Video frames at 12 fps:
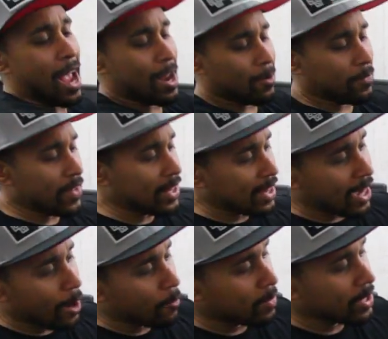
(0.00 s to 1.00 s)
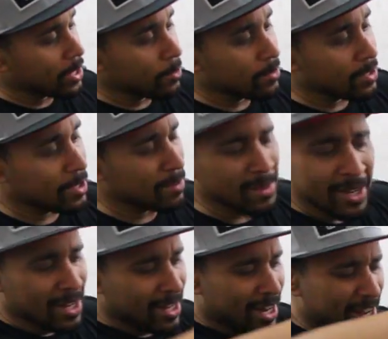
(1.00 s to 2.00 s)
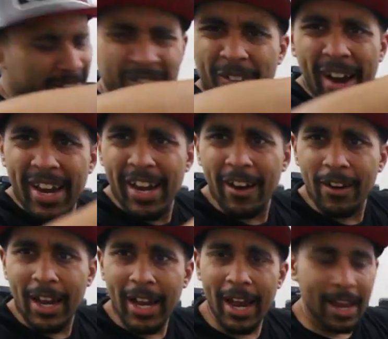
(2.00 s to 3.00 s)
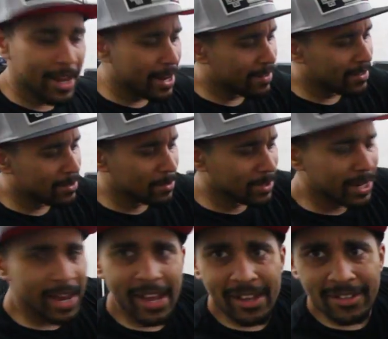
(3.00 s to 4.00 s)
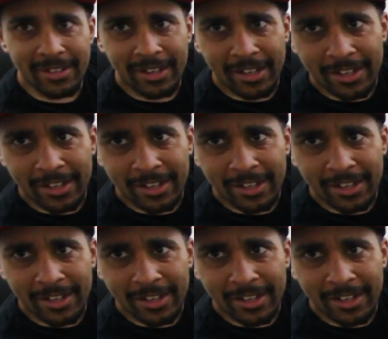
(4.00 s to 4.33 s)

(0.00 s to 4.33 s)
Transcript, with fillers: I don't think that I will be using them. Like right here, like I had this, it has